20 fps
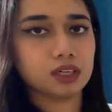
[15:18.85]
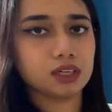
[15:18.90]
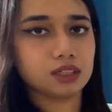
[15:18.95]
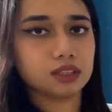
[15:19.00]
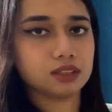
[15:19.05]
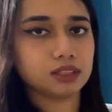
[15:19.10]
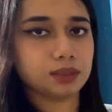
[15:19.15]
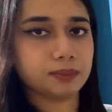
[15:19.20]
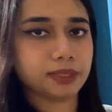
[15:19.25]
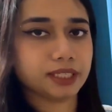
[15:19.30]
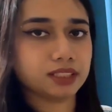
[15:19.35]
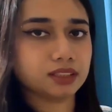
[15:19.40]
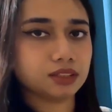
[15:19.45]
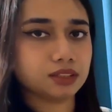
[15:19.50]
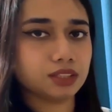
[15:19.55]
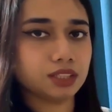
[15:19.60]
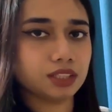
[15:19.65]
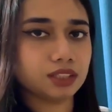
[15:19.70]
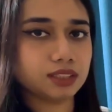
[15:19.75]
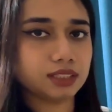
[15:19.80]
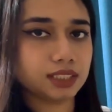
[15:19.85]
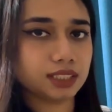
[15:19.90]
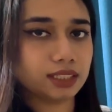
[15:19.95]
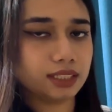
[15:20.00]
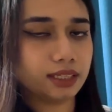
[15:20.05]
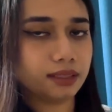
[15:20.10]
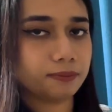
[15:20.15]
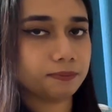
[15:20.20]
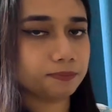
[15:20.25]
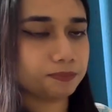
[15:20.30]
the bacterial
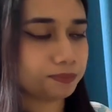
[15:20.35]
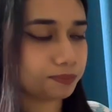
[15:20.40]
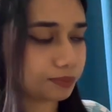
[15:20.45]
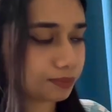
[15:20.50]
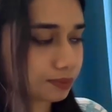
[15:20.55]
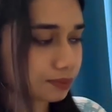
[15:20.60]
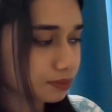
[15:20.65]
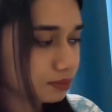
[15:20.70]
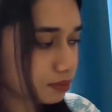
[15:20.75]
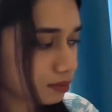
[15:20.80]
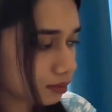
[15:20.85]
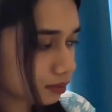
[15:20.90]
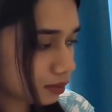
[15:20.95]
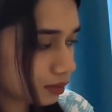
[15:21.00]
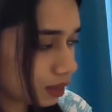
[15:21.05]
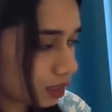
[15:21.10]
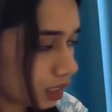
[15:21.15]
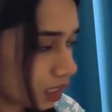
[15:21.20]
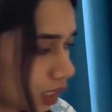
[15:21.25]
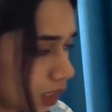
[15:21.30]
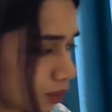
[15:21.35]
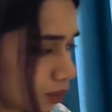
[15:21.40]
DNA. And